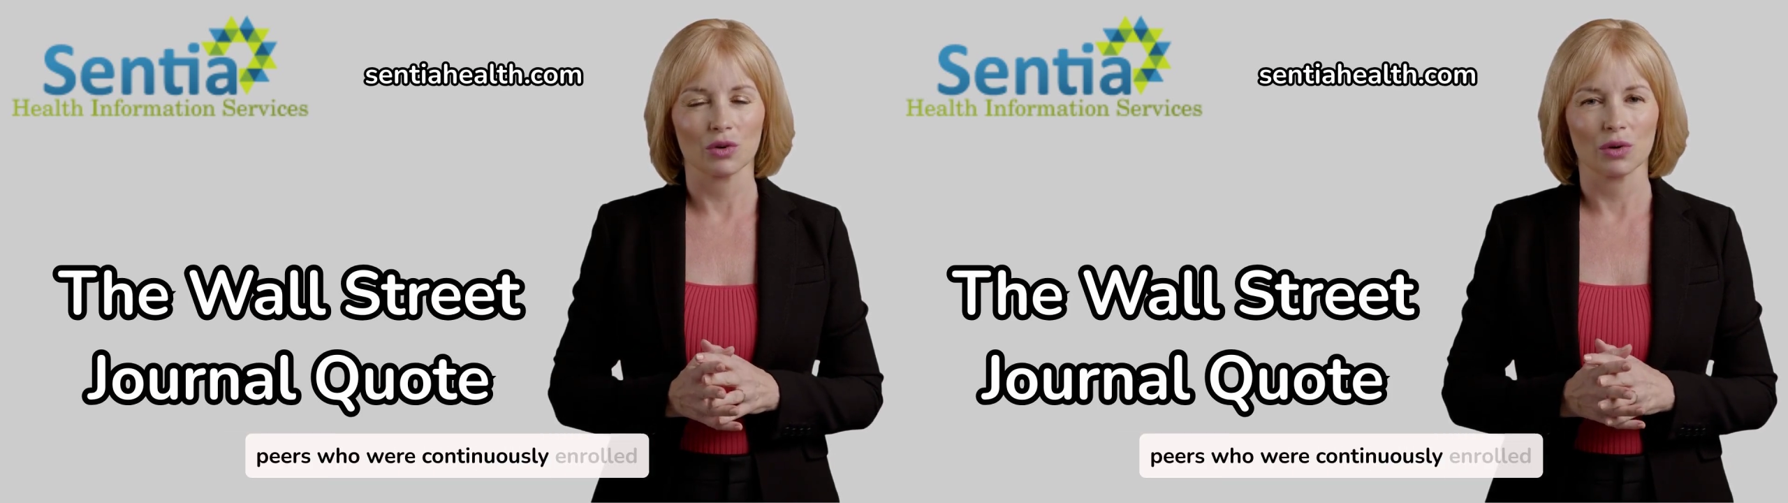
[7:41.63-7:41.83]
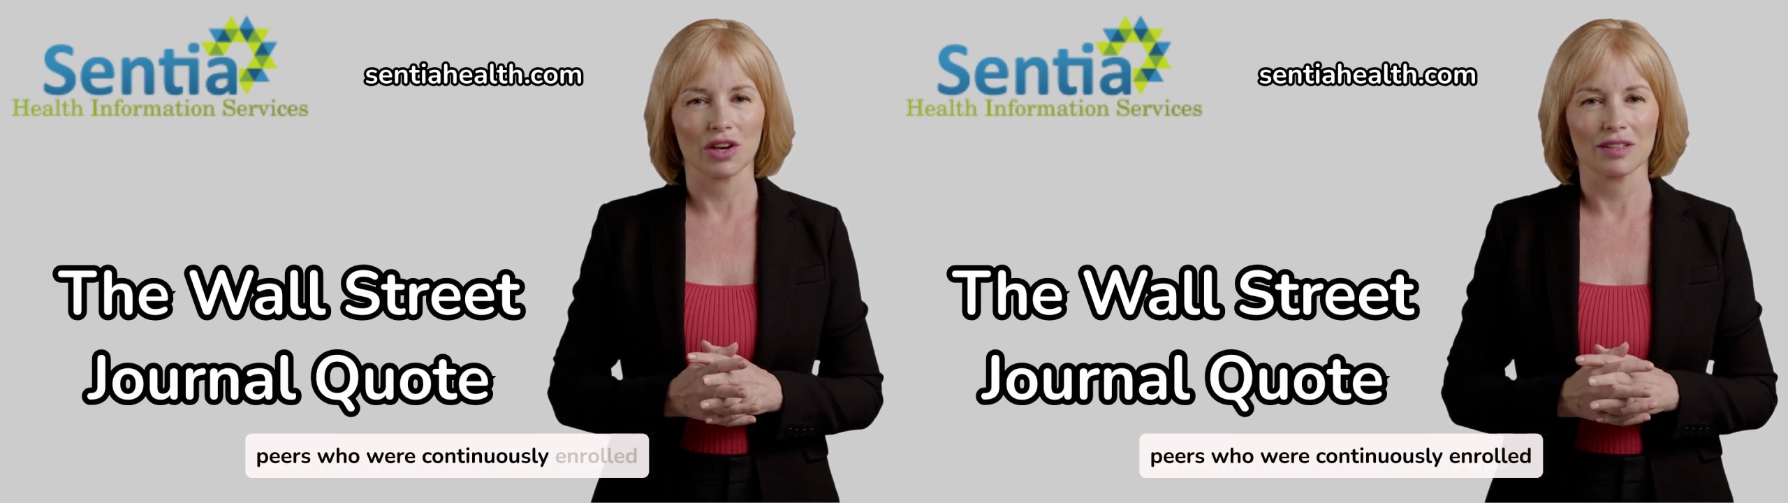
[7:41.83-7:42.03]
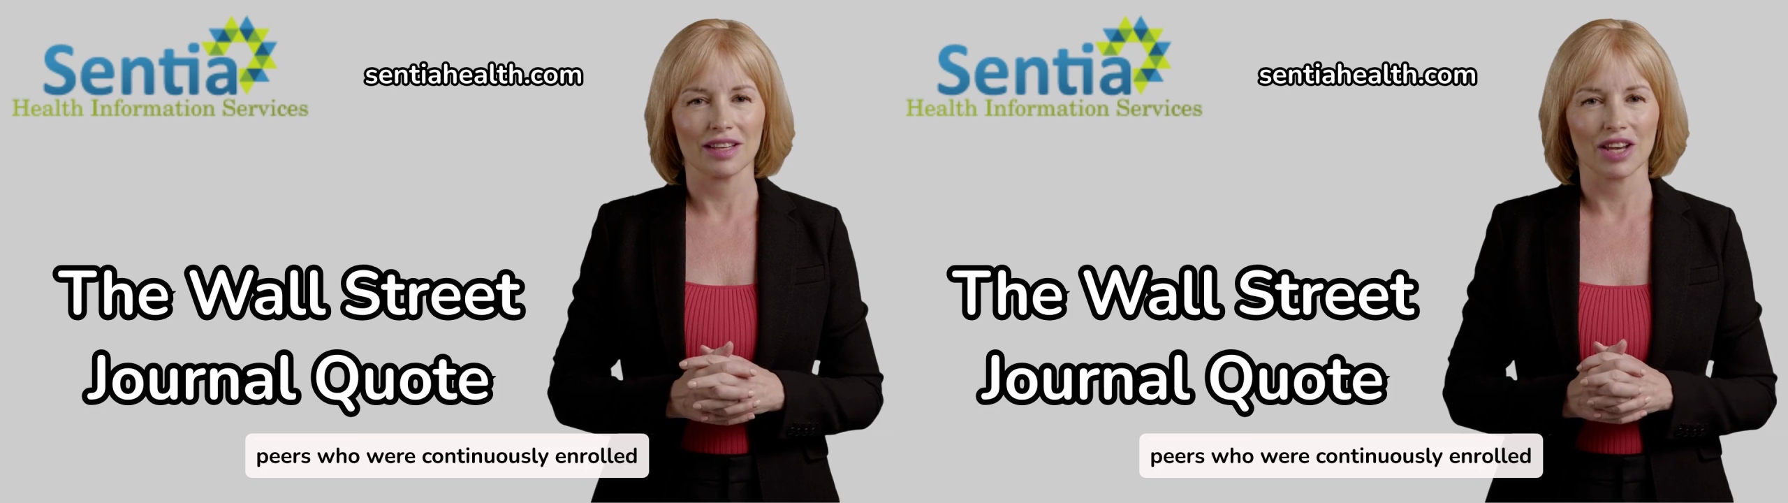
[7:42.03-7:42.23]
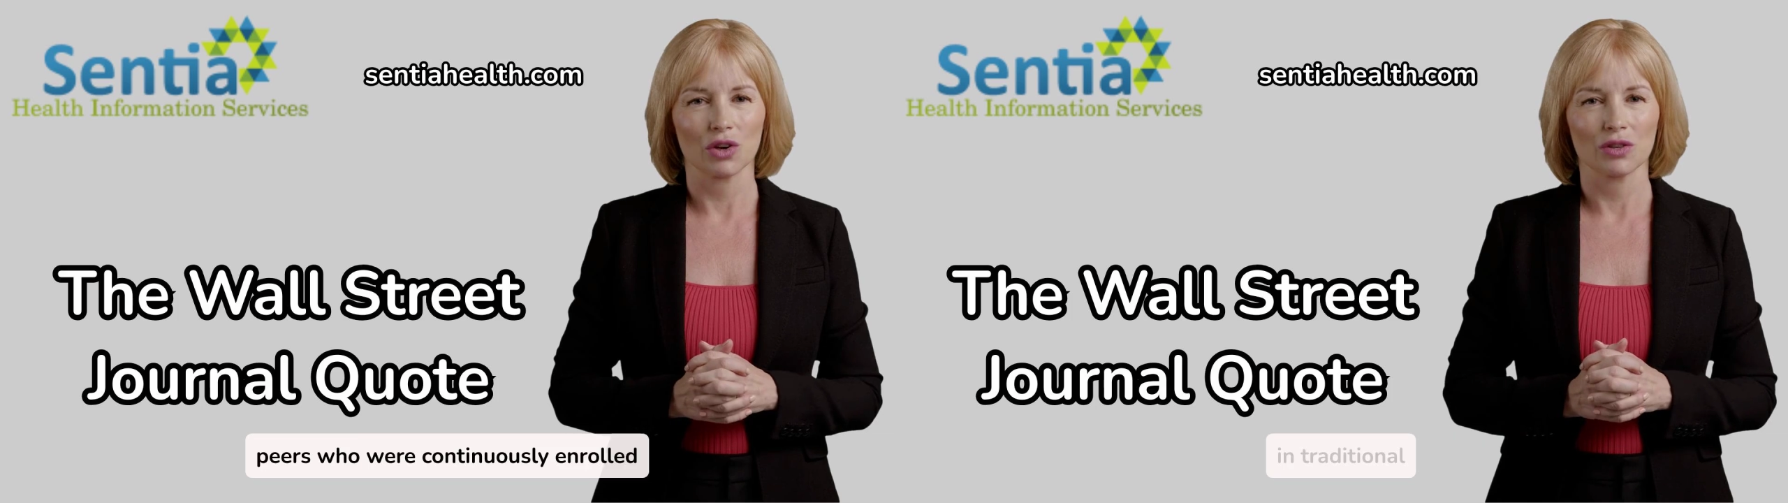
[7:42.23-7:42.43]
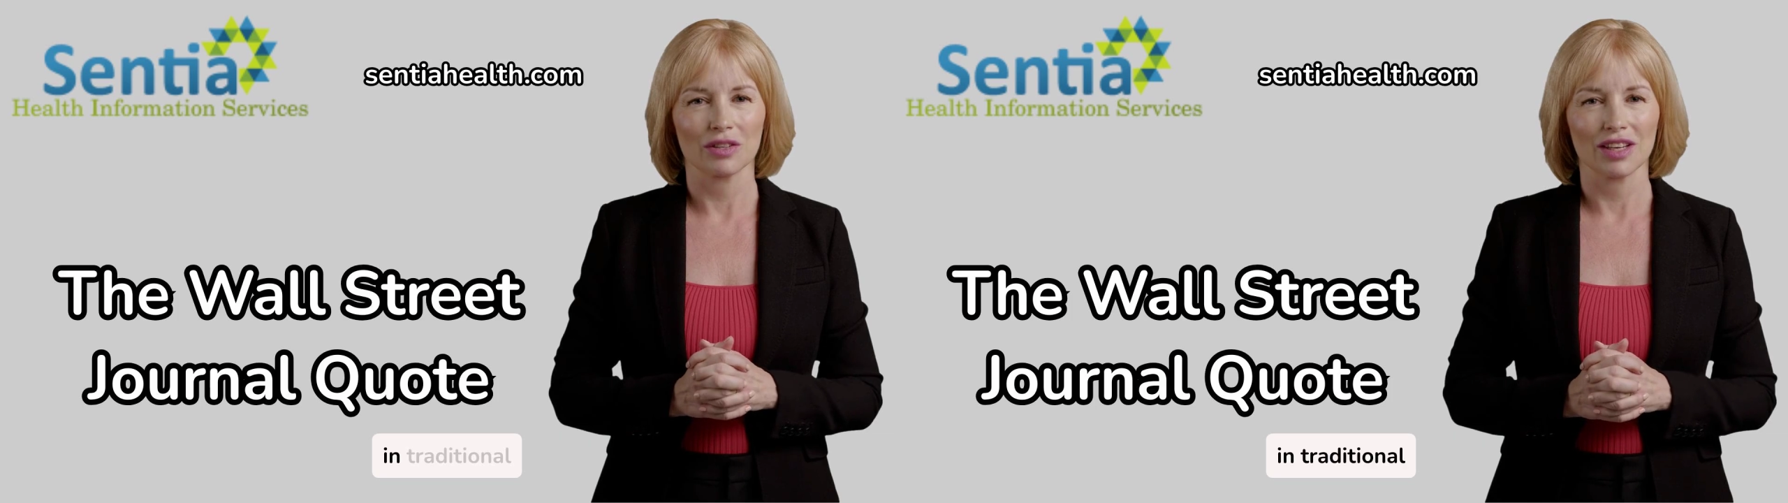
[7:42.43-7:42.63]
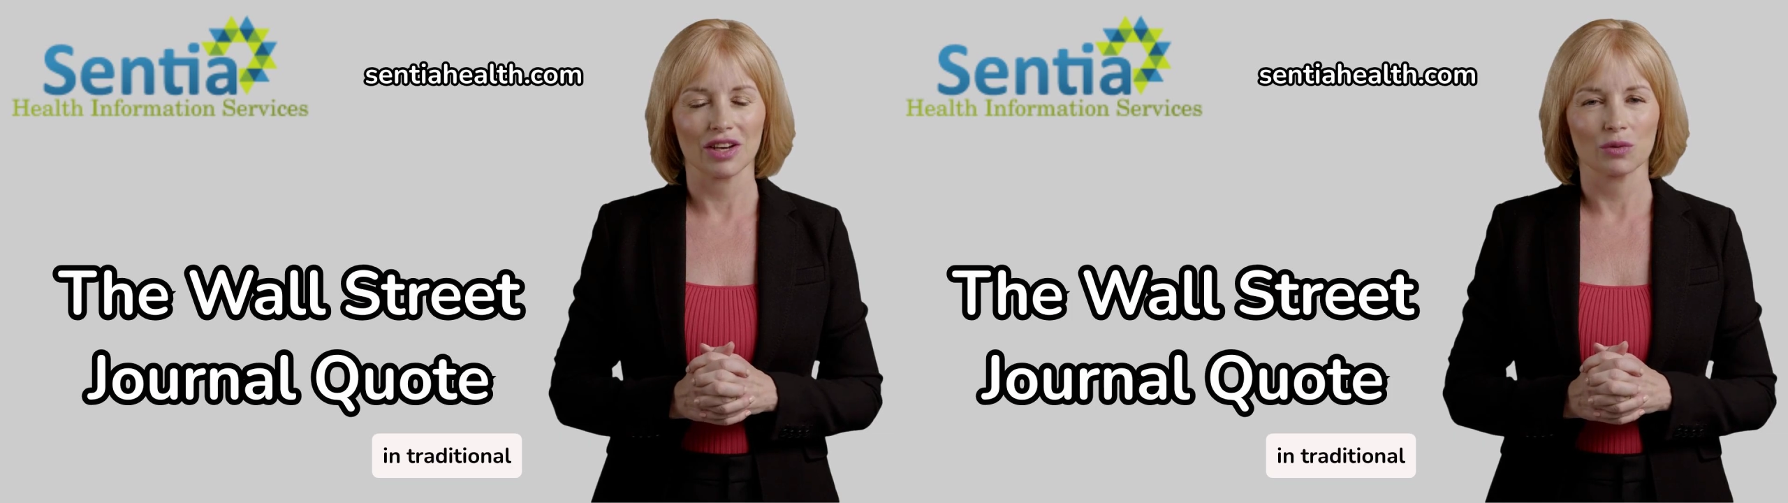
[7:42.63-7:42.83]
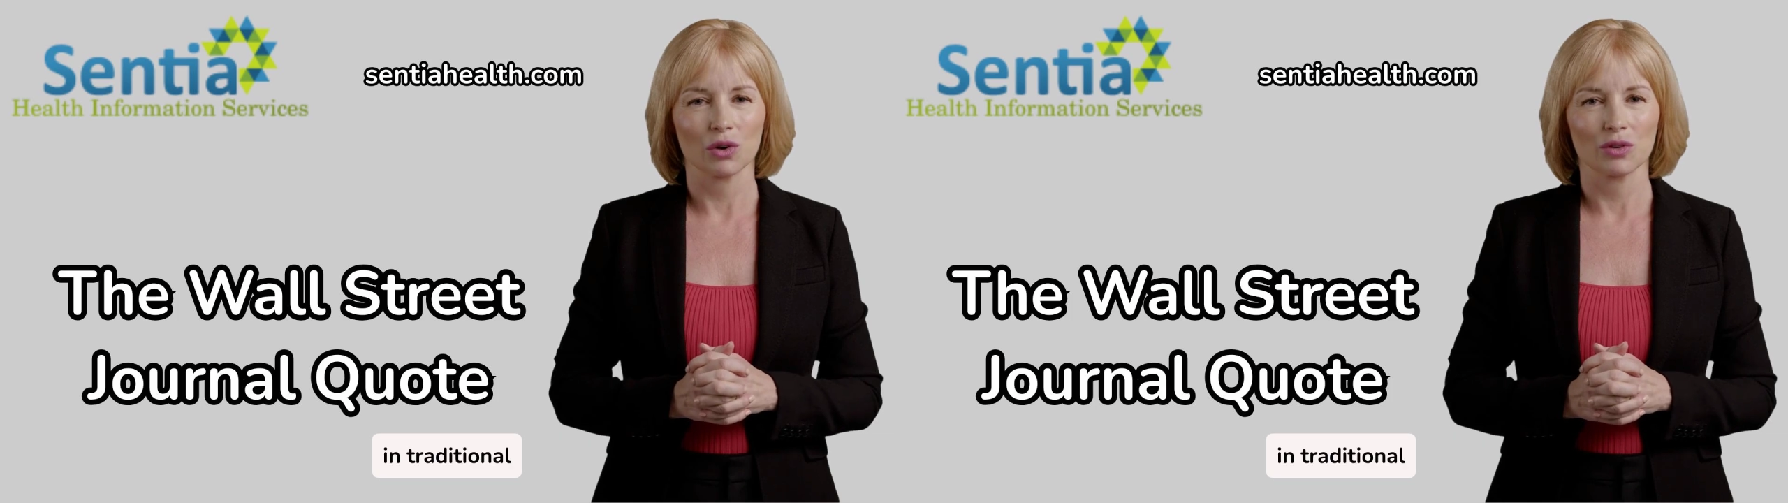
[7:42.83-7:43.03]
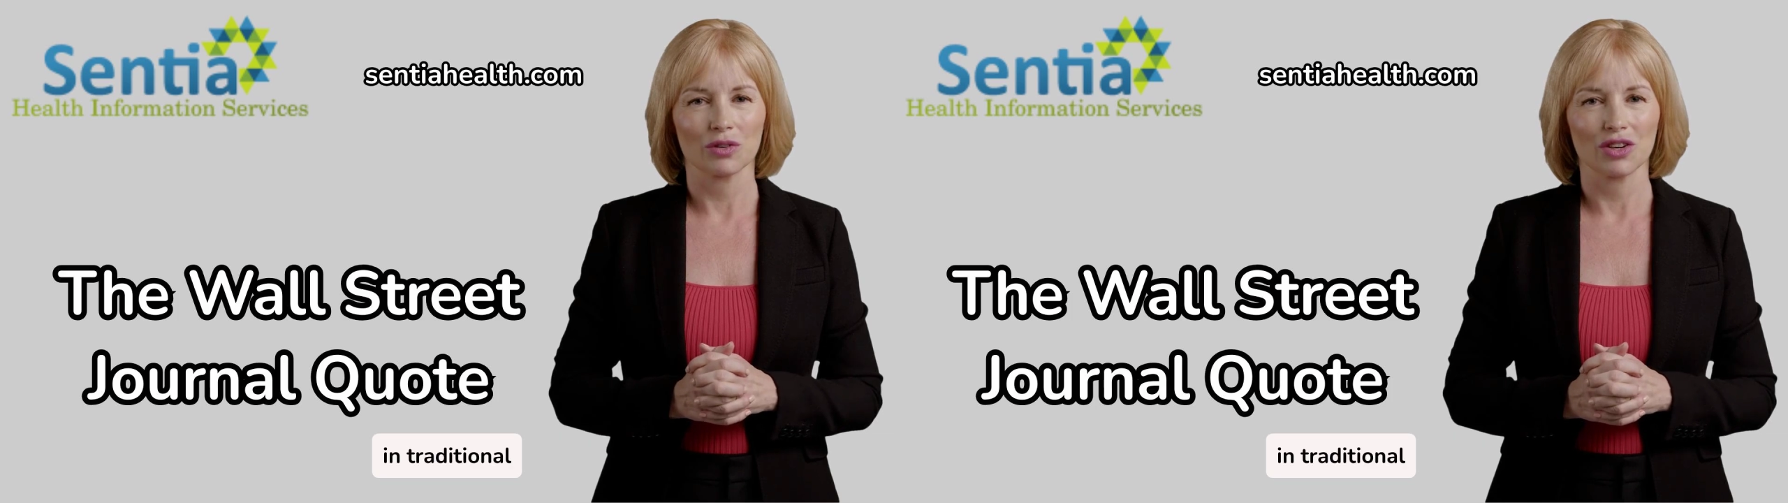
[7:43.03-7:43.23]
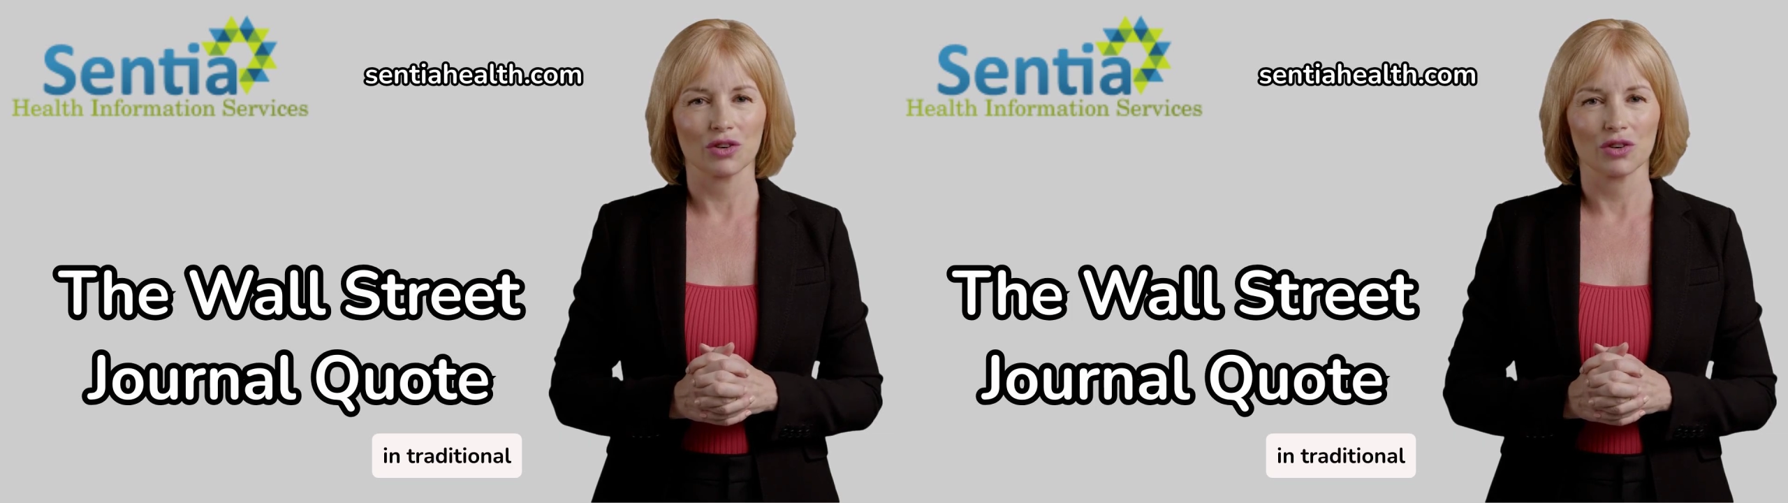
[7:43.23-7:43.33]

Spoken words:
who were continuously enrolled